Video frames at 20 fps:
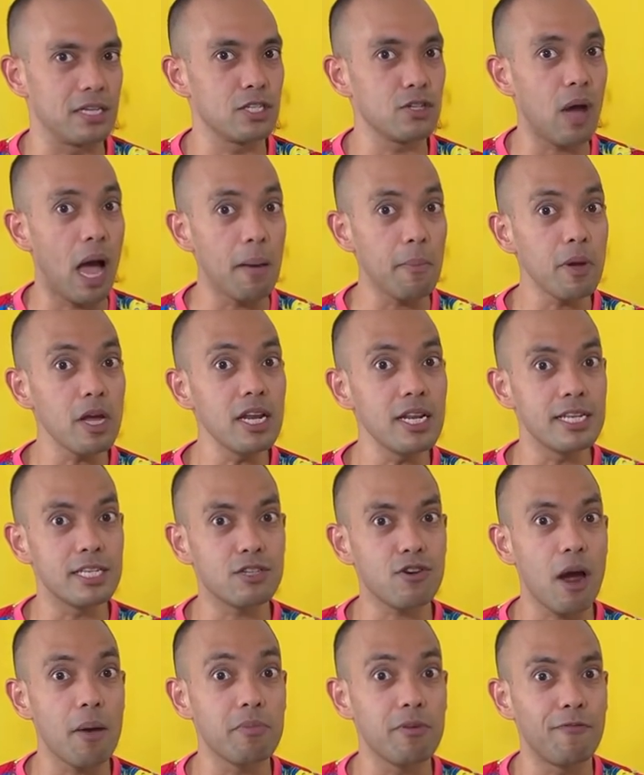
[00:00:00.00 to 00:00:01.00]
so I'm gonna
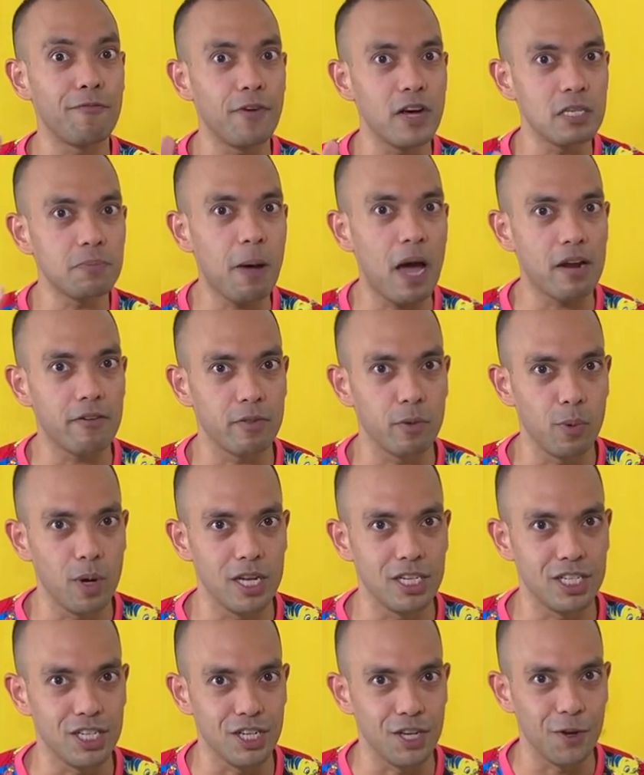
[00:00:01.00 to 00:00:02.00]
describe the first part of the
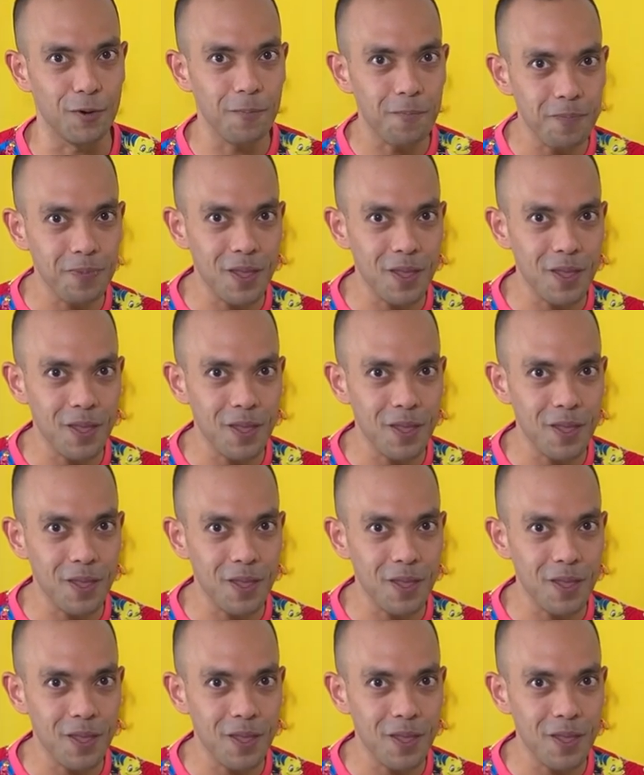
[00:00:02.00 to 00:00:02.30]
word to you.